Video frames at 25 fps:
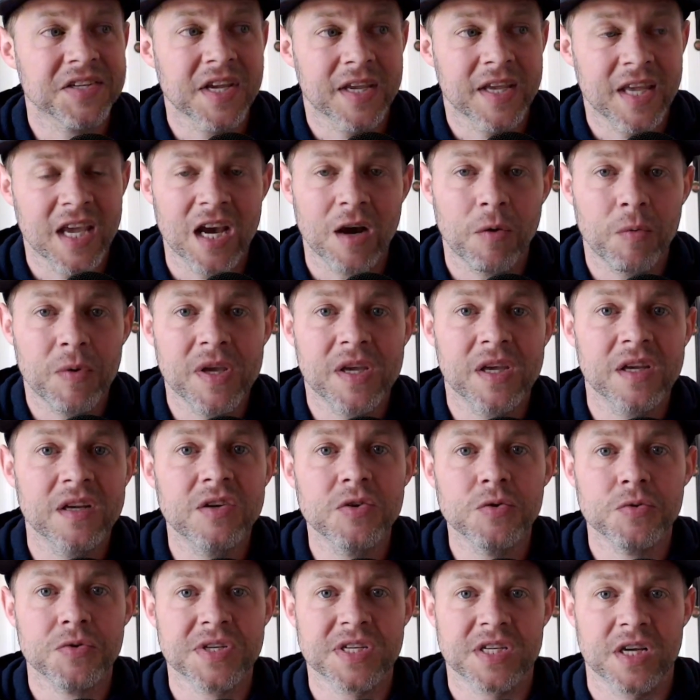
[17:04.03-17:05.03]
it's like, yeah, we can
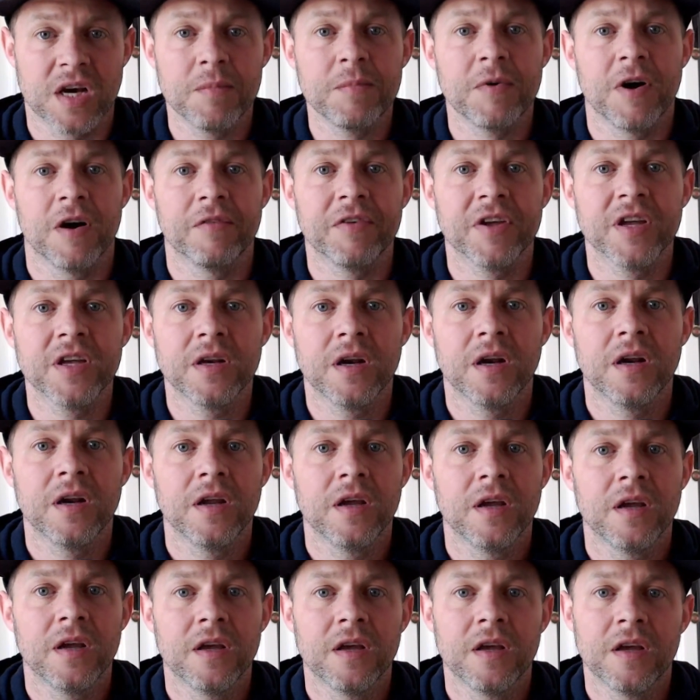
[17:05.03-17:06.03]
do some of it,
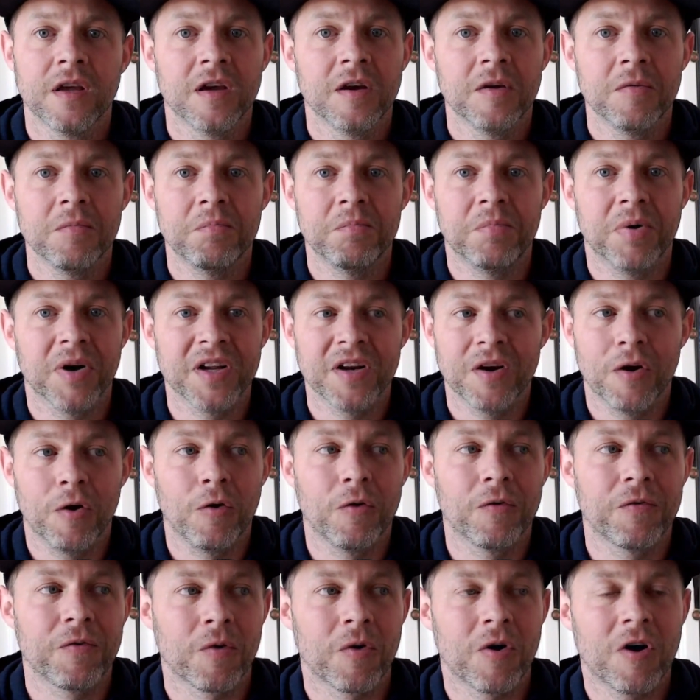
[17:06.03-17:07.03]
but
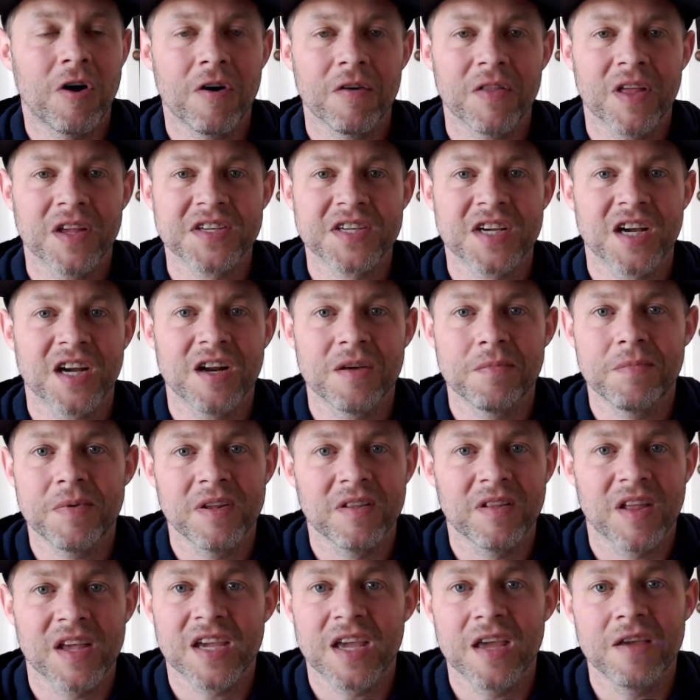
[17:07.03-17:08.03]
overall that's going to
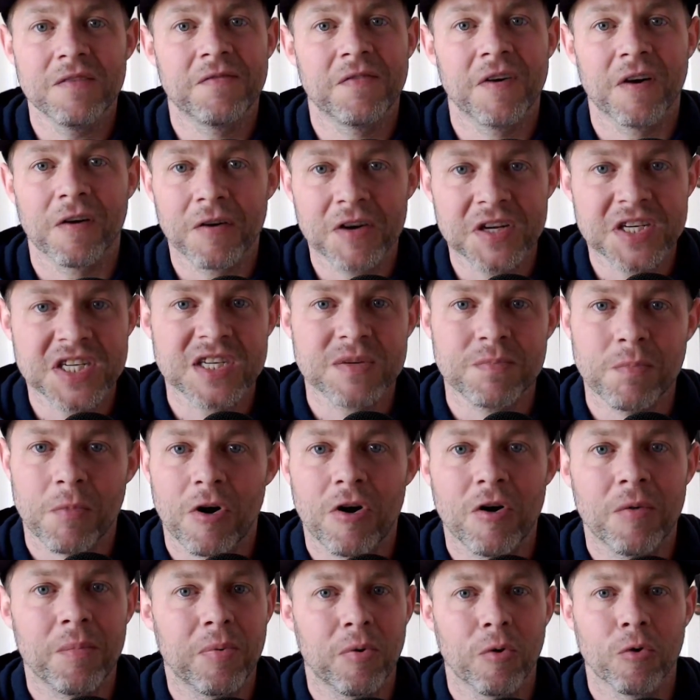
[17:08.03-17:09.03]
be like a very
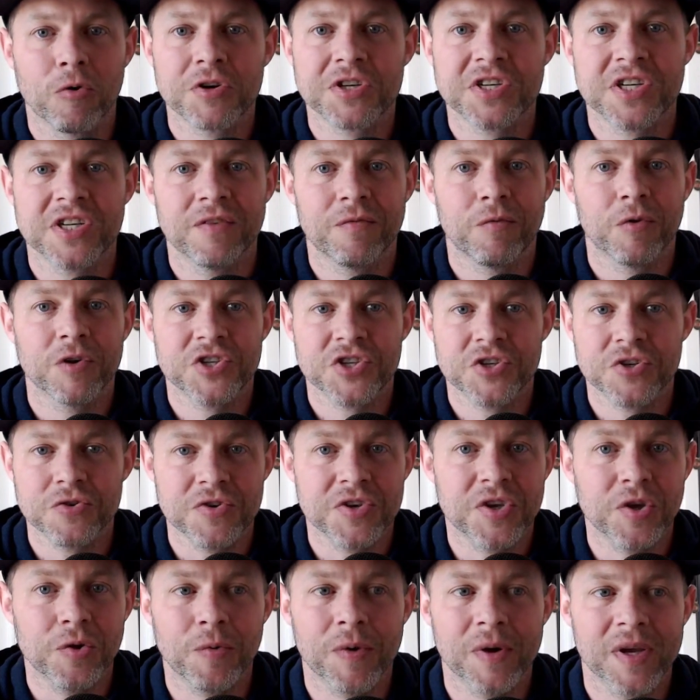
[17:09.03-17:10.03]
small portion of what you're
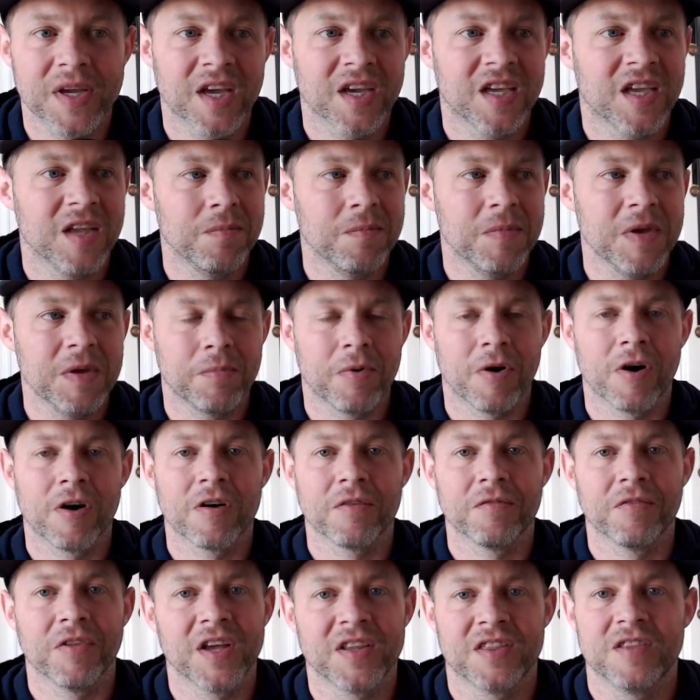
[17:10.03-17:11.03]
doing. It can be
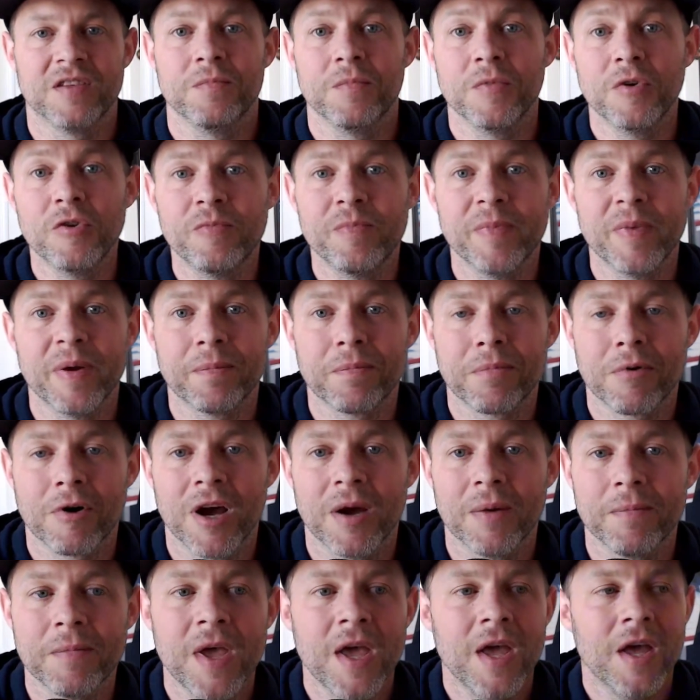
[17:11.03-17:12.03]
part of like the movement
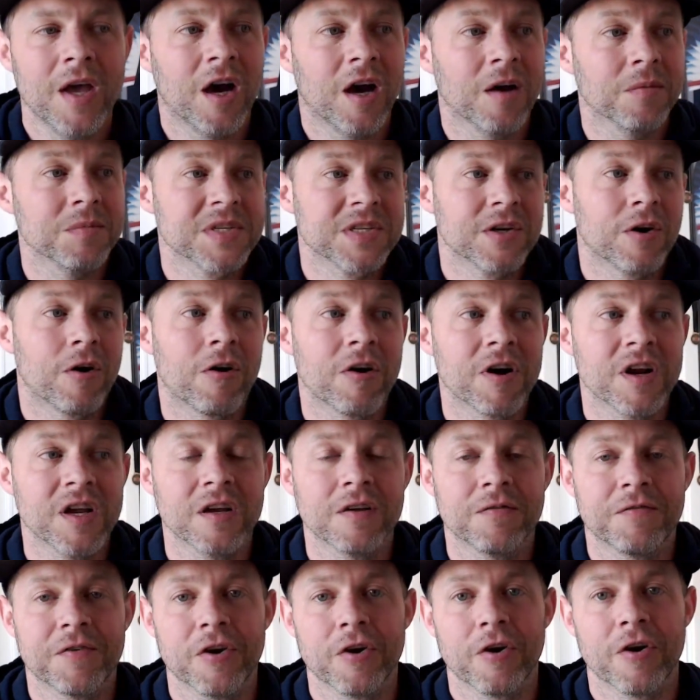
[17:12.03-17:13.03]
prep. I'm
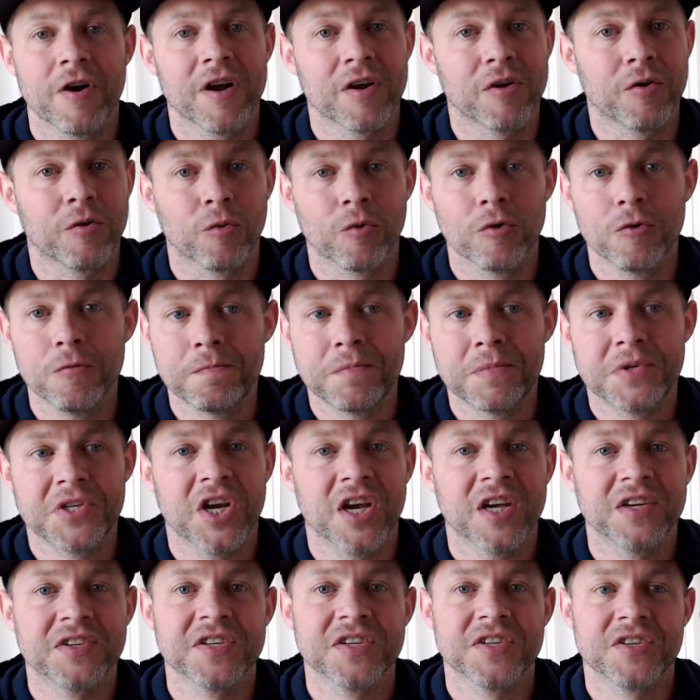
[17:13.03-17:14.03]
sorry, if you're in a group,
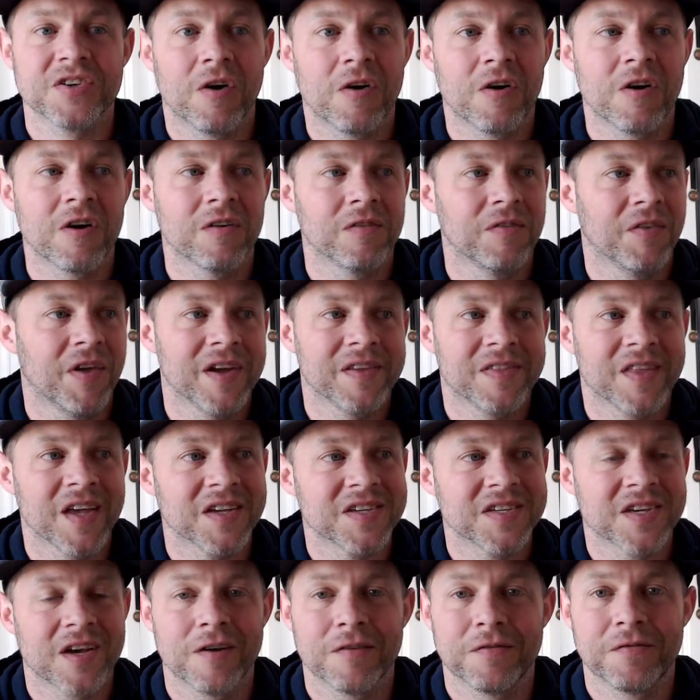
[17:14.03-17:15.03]
chances are like
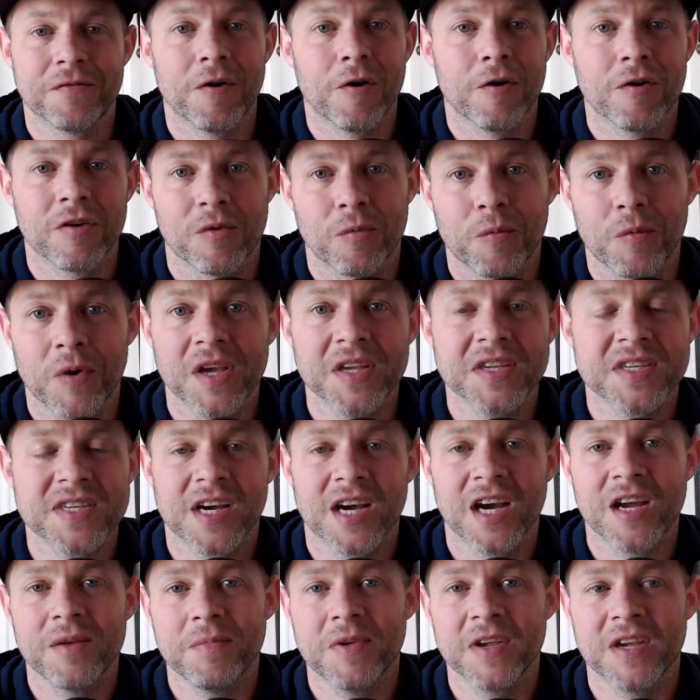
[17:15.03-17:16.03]
that's going to fall to the
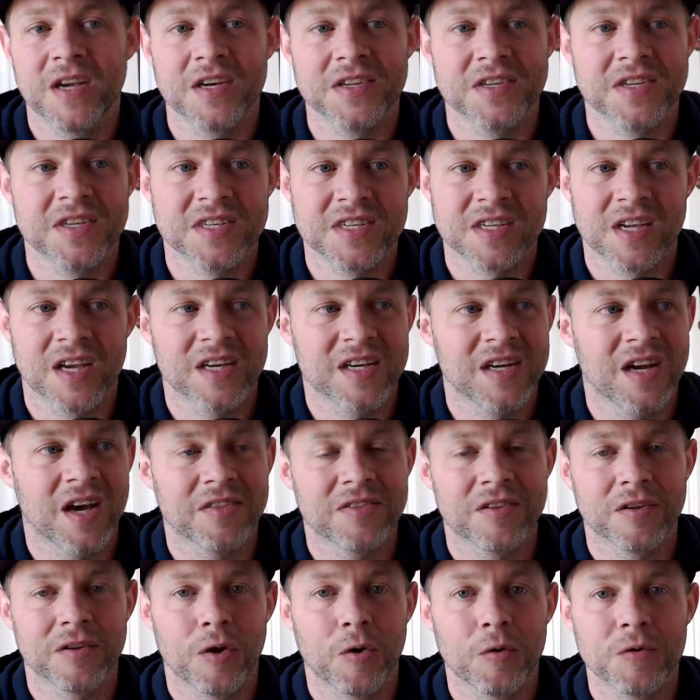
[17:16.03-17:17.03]
wayside, because it's like
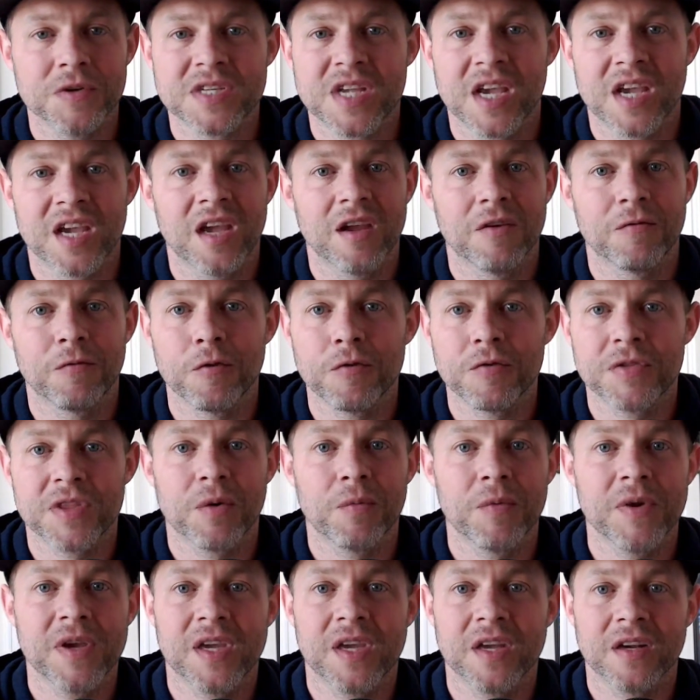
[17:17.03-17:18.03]
not the lowest hanging fruit
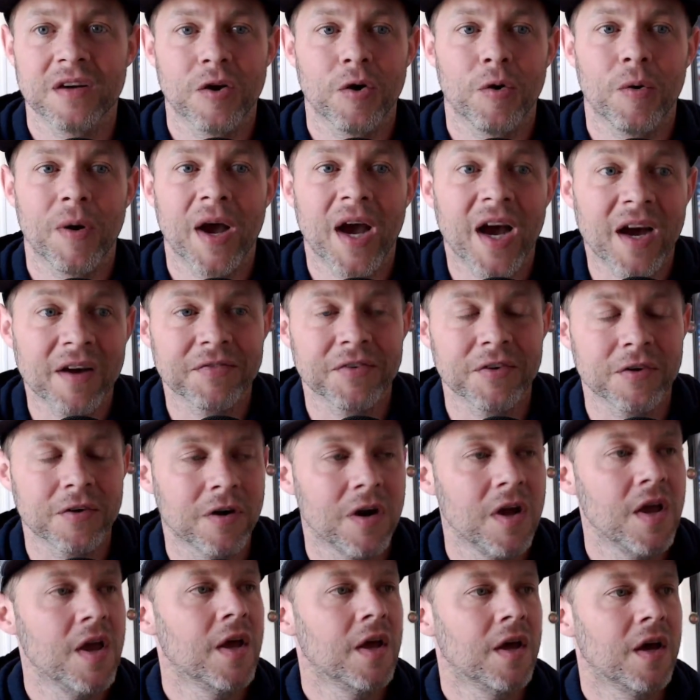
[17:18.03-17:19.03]
that we can go after.